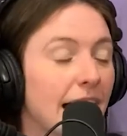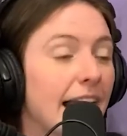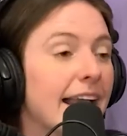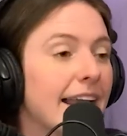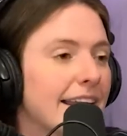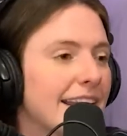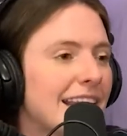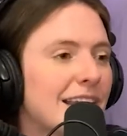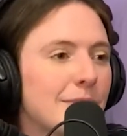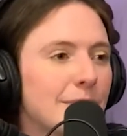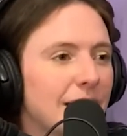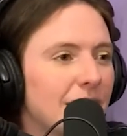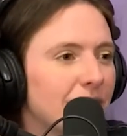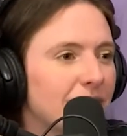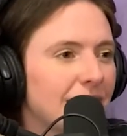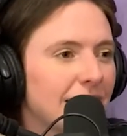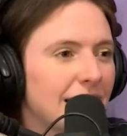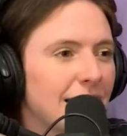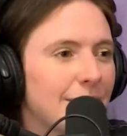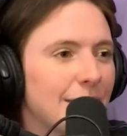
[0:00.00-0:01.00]
I had
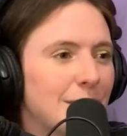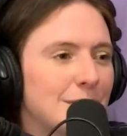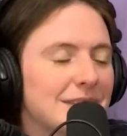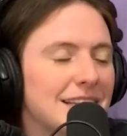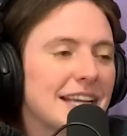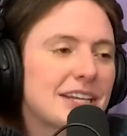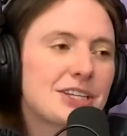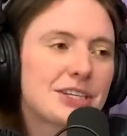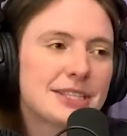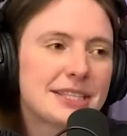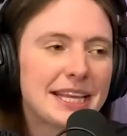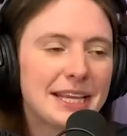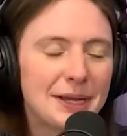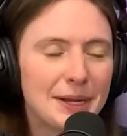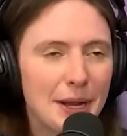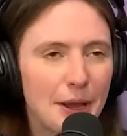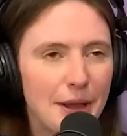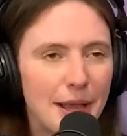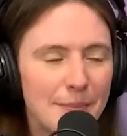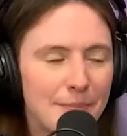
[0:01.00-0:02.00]
emailed them. I was like, just let
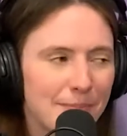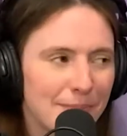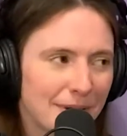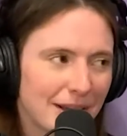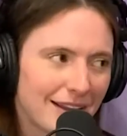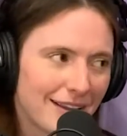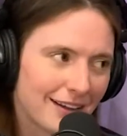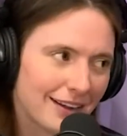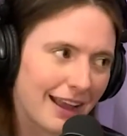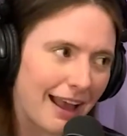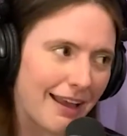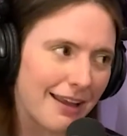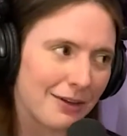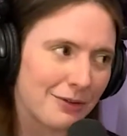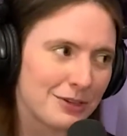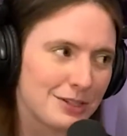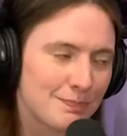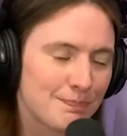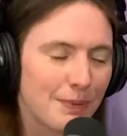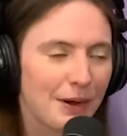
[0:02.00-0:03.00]
you know, I'm bringing a guy
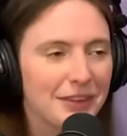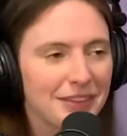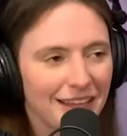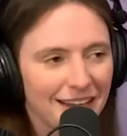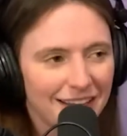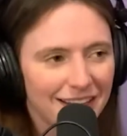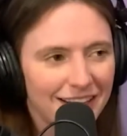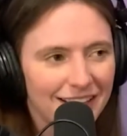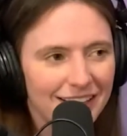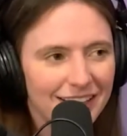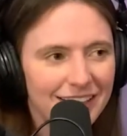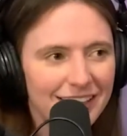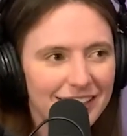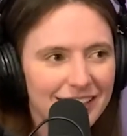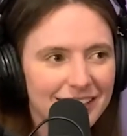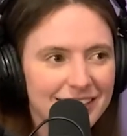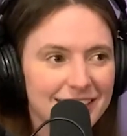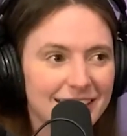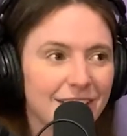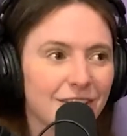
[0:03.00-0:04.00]
whose birthday it
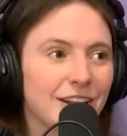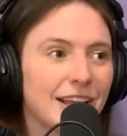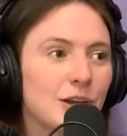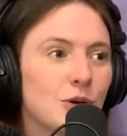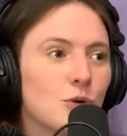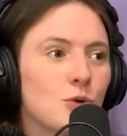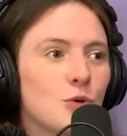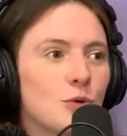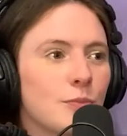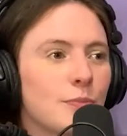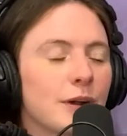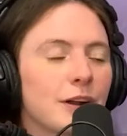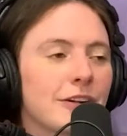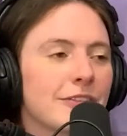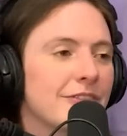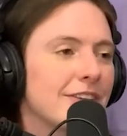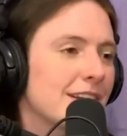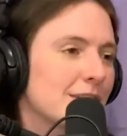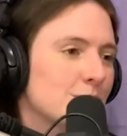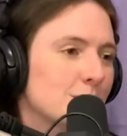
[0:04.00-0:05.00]
is. And they're like, ooh,
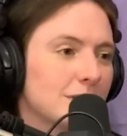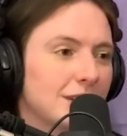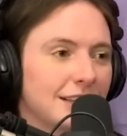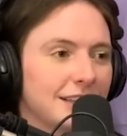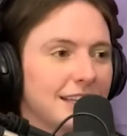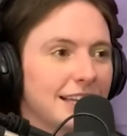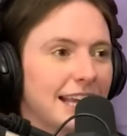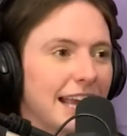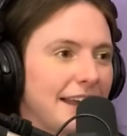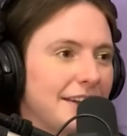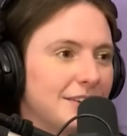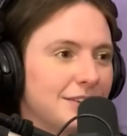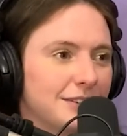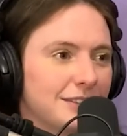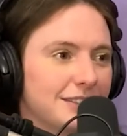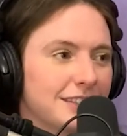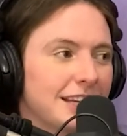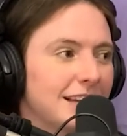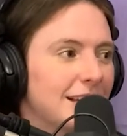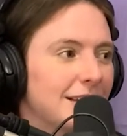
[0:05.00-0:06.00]
perfect. We'll get the
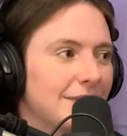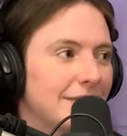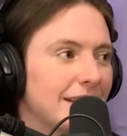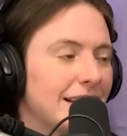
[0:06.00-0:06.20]
candles set up.